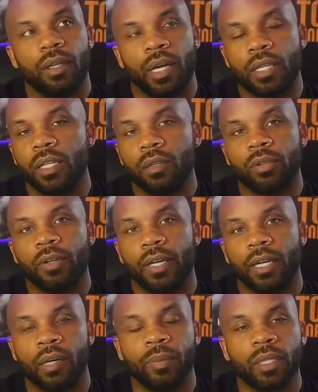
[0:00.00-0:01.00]
I love
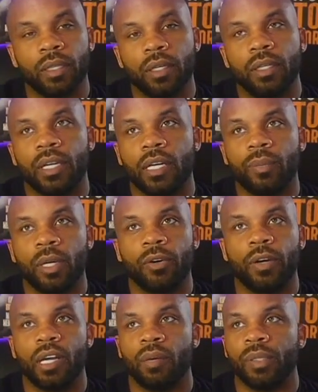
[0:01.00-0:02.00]
credit. I've been learning a lot about
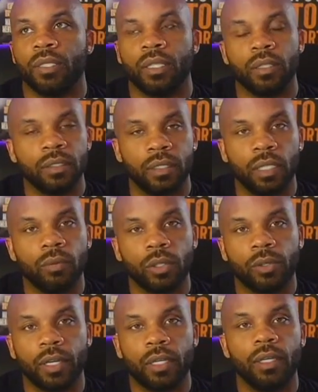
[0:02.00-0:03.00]
credit. I've been dealing with
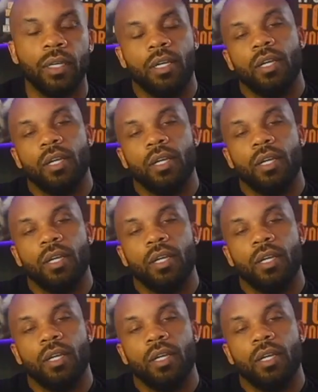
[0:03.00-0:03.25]
credit.